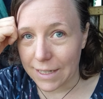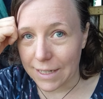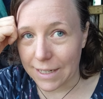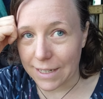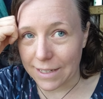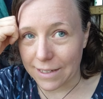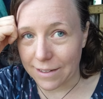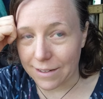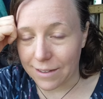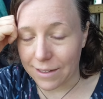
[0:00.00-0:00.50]

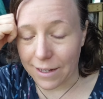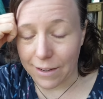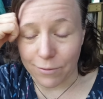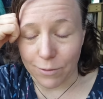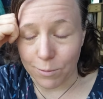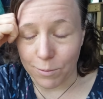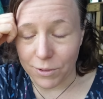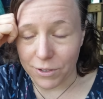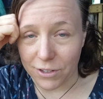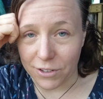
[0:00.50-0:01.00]
and that
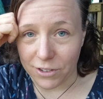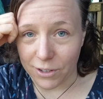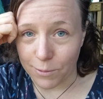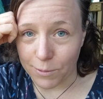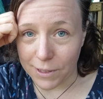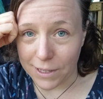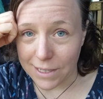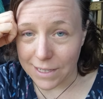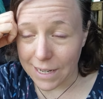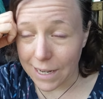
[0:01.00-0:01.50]
everyone was just so
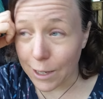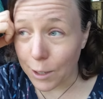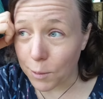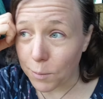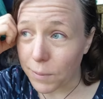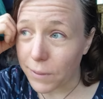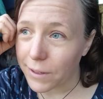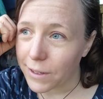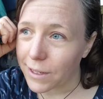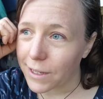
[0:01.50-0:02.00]
willing to
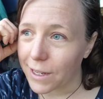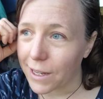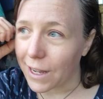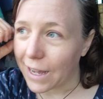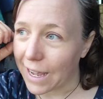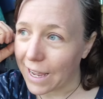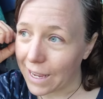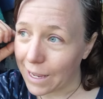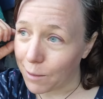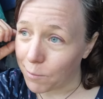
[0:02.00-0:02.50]
help.
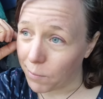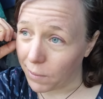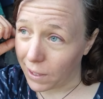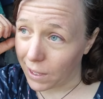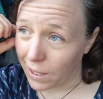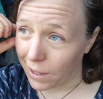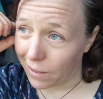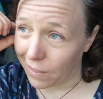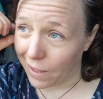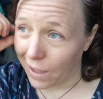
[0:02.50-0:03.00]
I hate
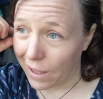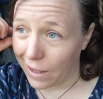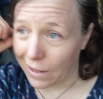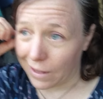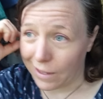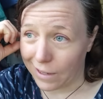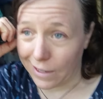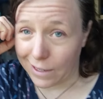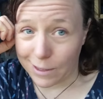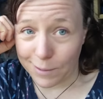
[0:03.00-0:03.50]
being that,
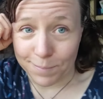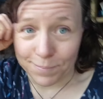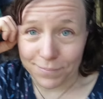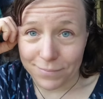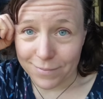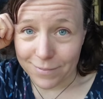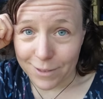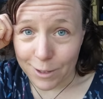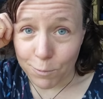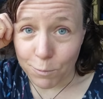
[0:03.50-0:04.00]
like,
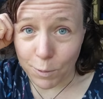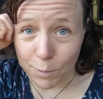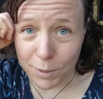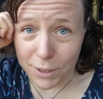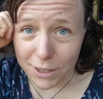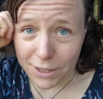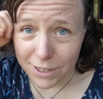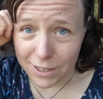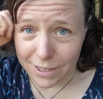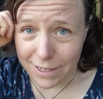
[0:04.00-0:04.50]

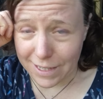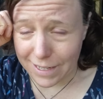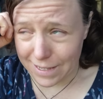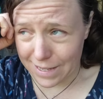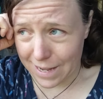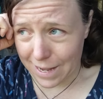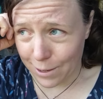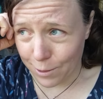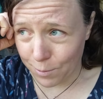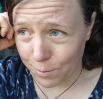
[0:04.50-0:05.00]
woman that
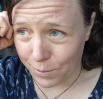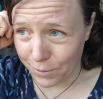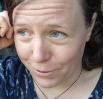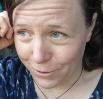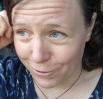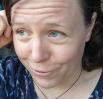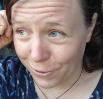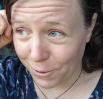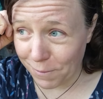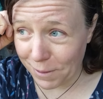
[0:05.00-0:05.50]
needs help
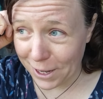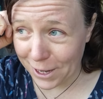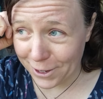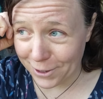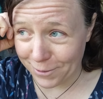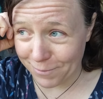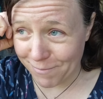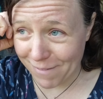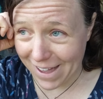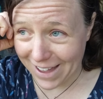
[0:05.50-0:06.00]
from a
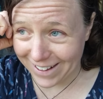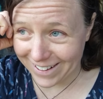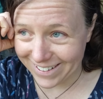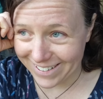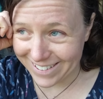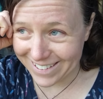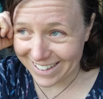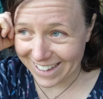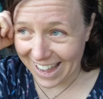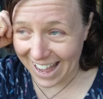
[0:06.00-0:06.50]
load of
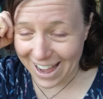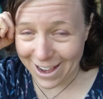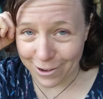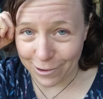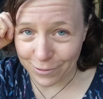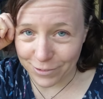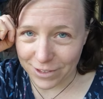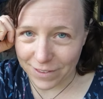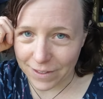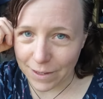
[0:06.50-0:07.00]
men to get
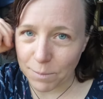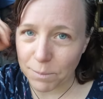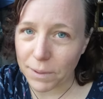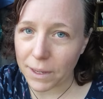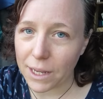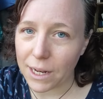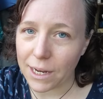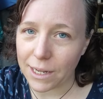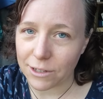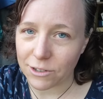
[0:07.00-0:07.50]
out of something,
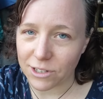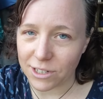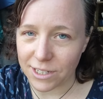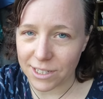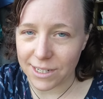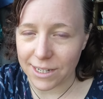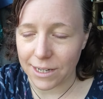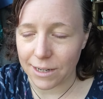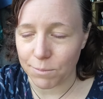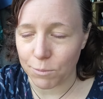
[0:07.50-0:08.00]
but it literally
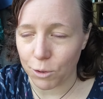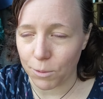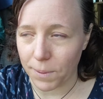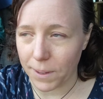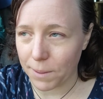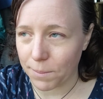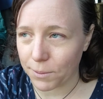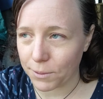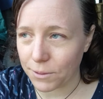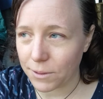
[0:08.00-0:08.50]
just needed more
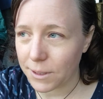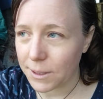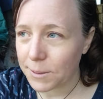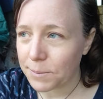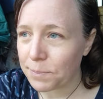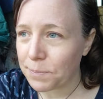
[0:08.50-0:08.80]
people